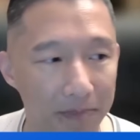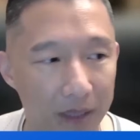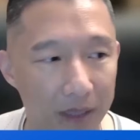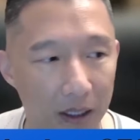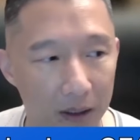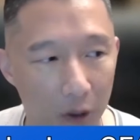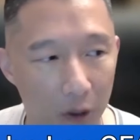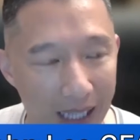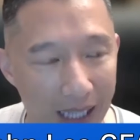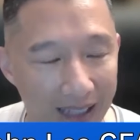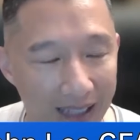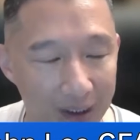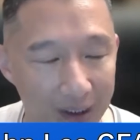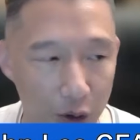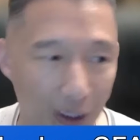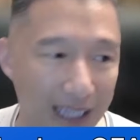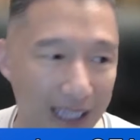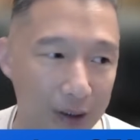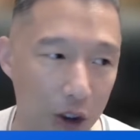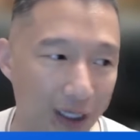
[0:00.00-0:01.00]
okay, so
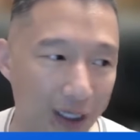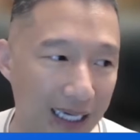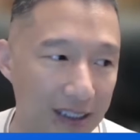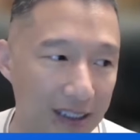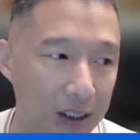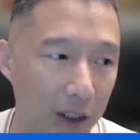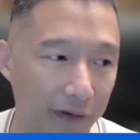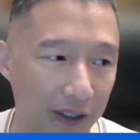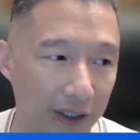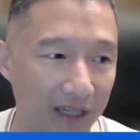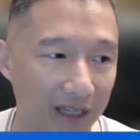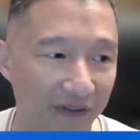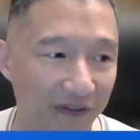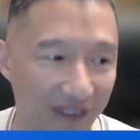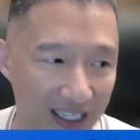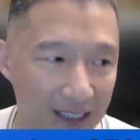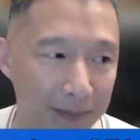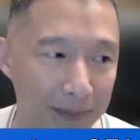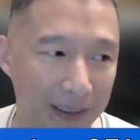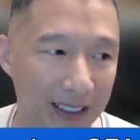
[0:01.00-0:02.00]
let's look at silver
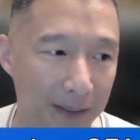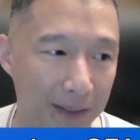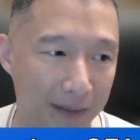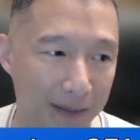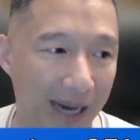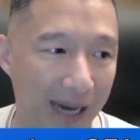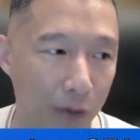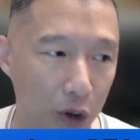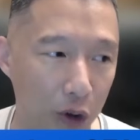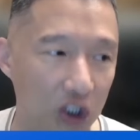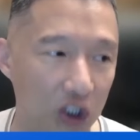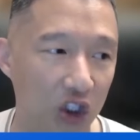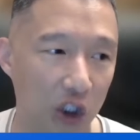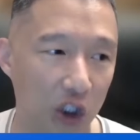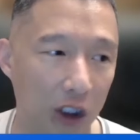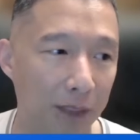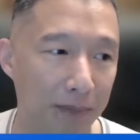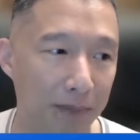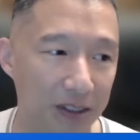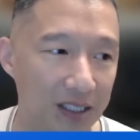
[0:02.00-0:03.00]
investment demand, which is
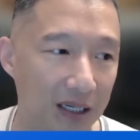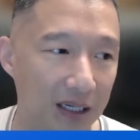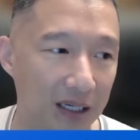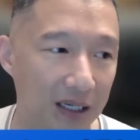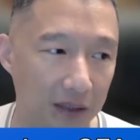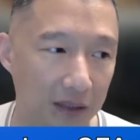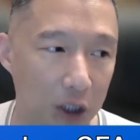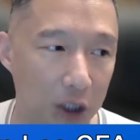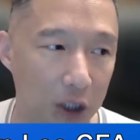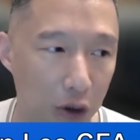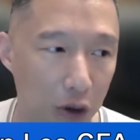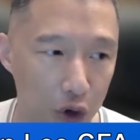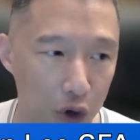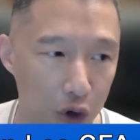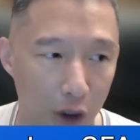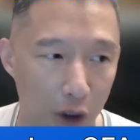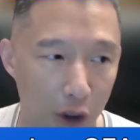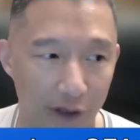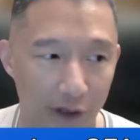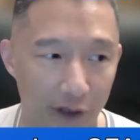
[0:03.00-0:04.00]
30% of the total
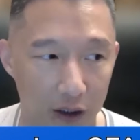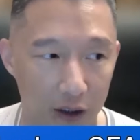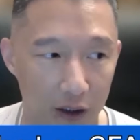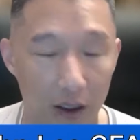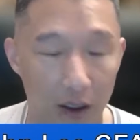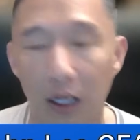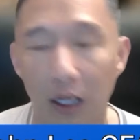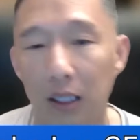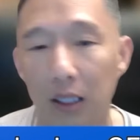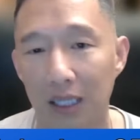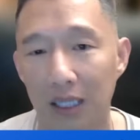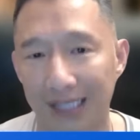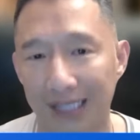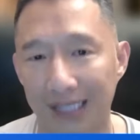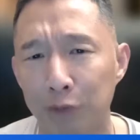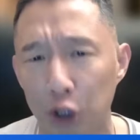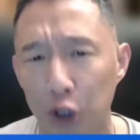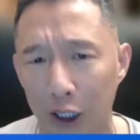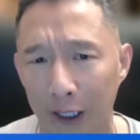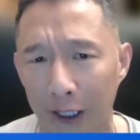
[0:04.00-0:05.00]
silver
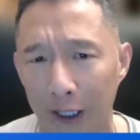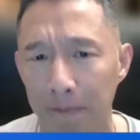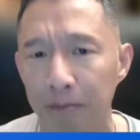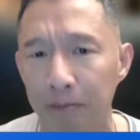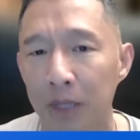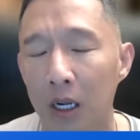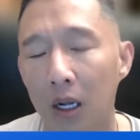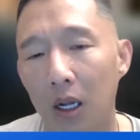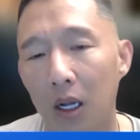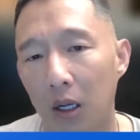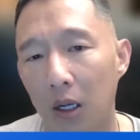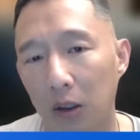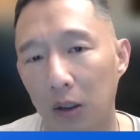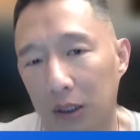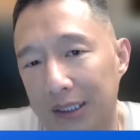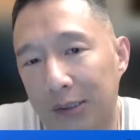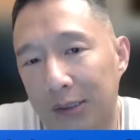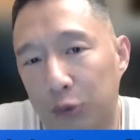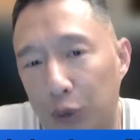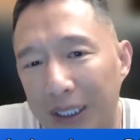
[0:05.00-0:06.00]
consumption.
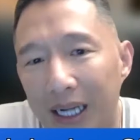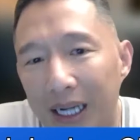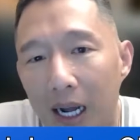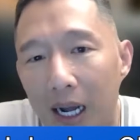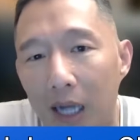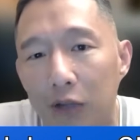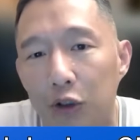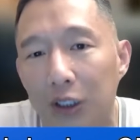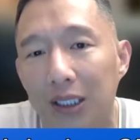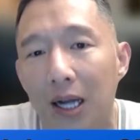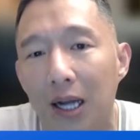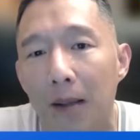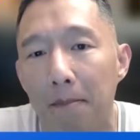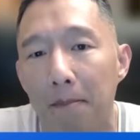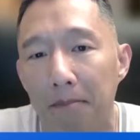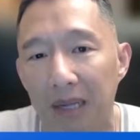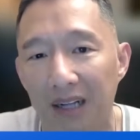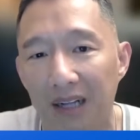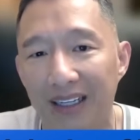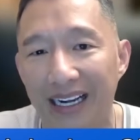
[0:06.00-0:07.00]
It's 300
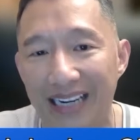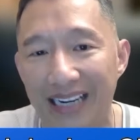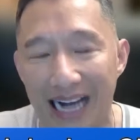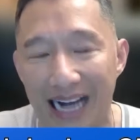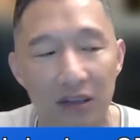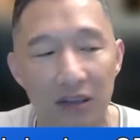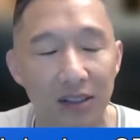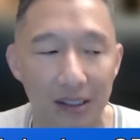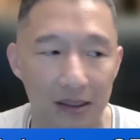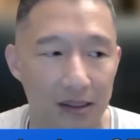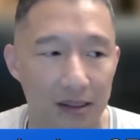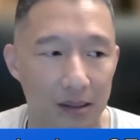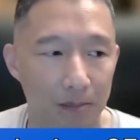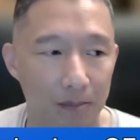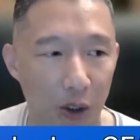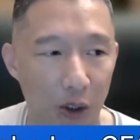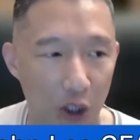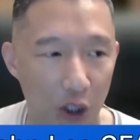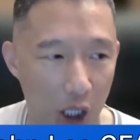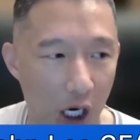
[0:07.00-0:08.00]
million ounces
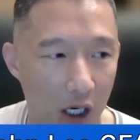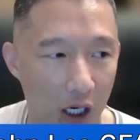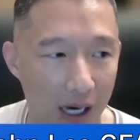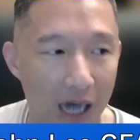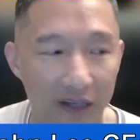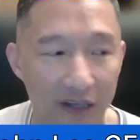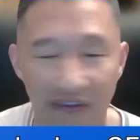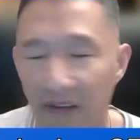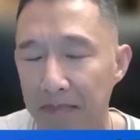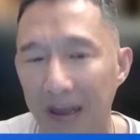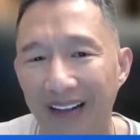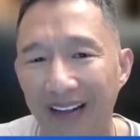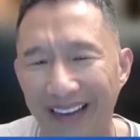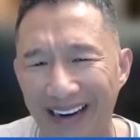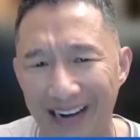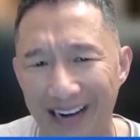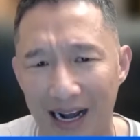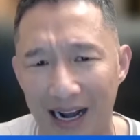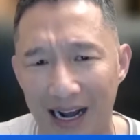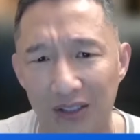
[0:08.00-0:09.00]
per year out of 1
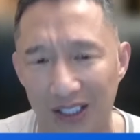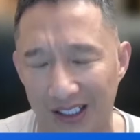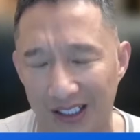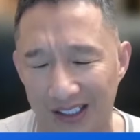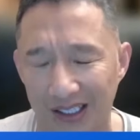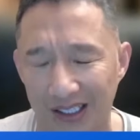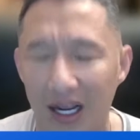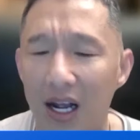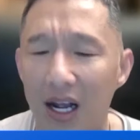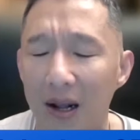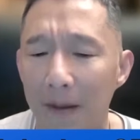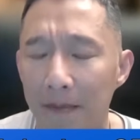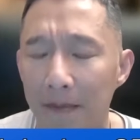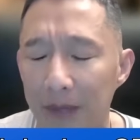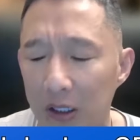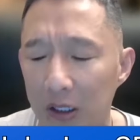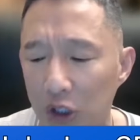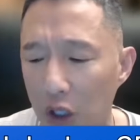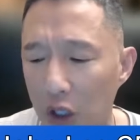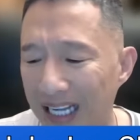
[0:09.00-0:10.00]
billion ounces.
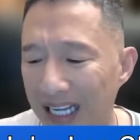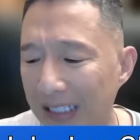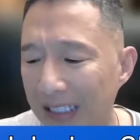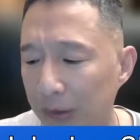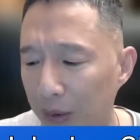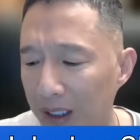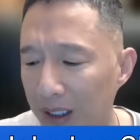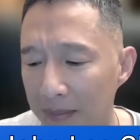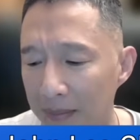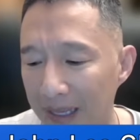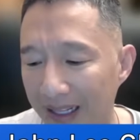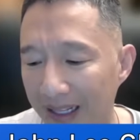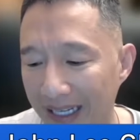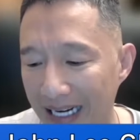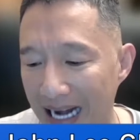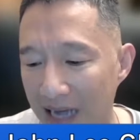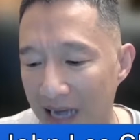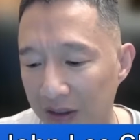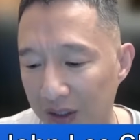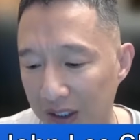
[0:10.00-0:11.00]
So that's 300 million
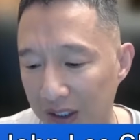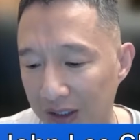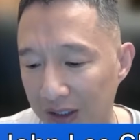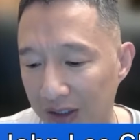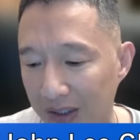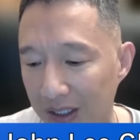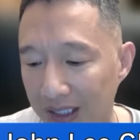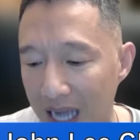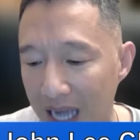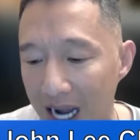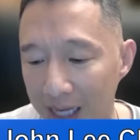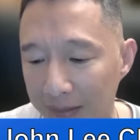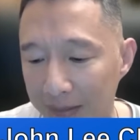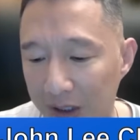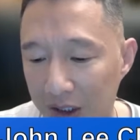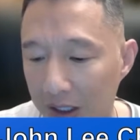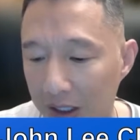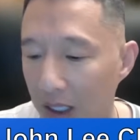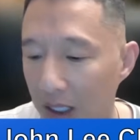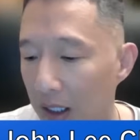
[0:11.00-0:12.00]
ounces
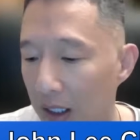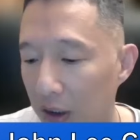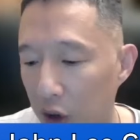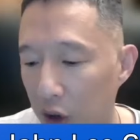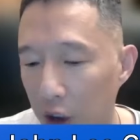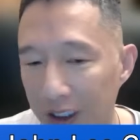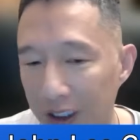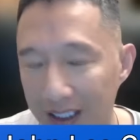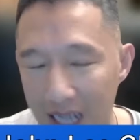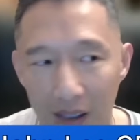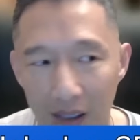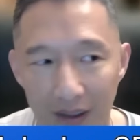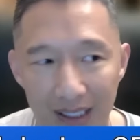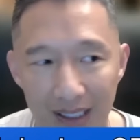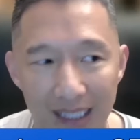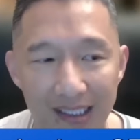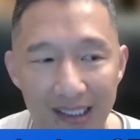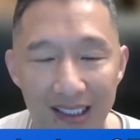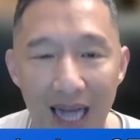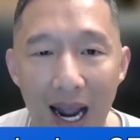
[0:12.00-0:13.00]
times $30.
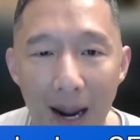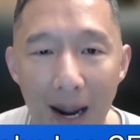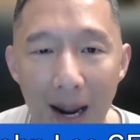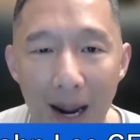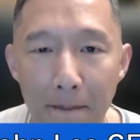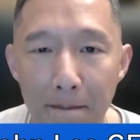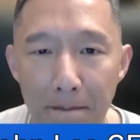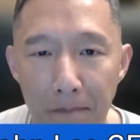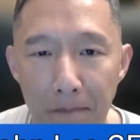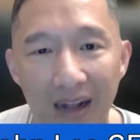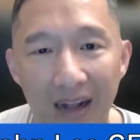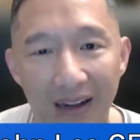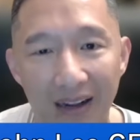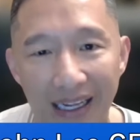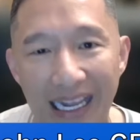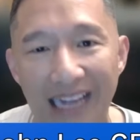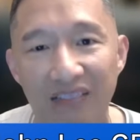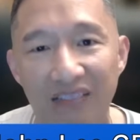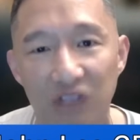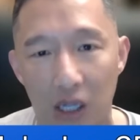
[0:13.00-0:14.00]
That's $10
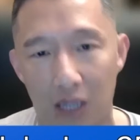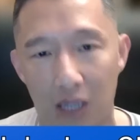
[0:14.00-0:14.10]
billion,